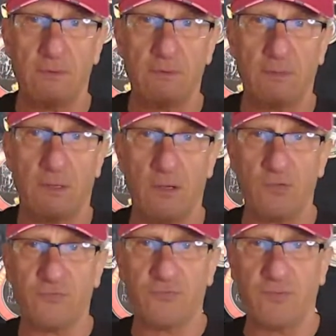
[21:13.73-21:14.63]

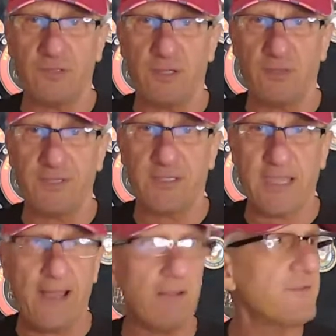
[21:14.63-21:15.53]
orange little
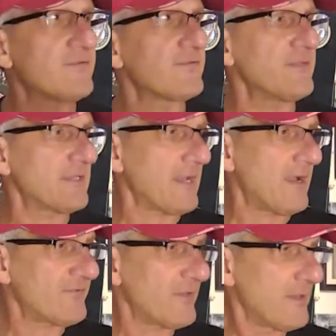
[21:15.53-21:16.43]
decal. These are
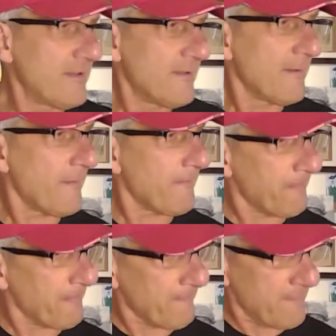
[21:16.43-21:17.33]
decals,
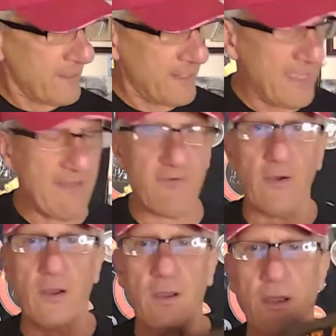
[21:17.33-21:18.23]
and I have
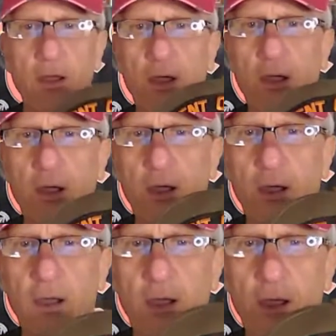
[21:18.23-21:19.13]
a
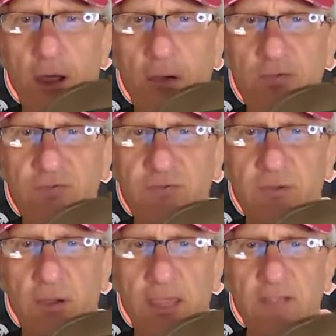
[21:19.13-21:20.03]
orange
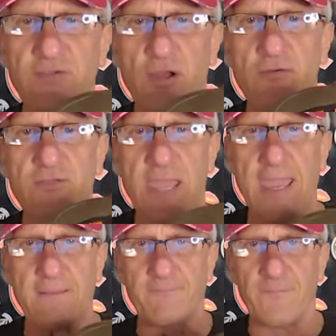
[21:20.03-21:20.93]
Agent Orange
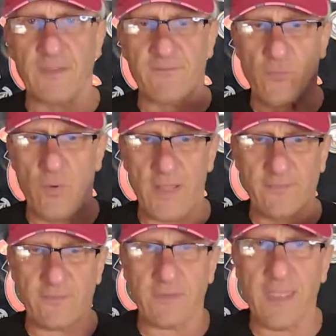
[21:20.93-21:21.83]
hat. If you
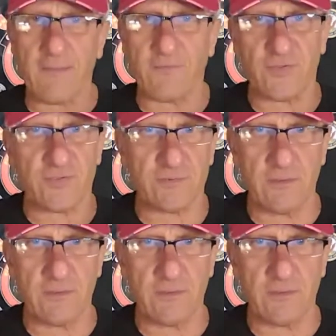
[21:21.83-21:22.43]
want that, just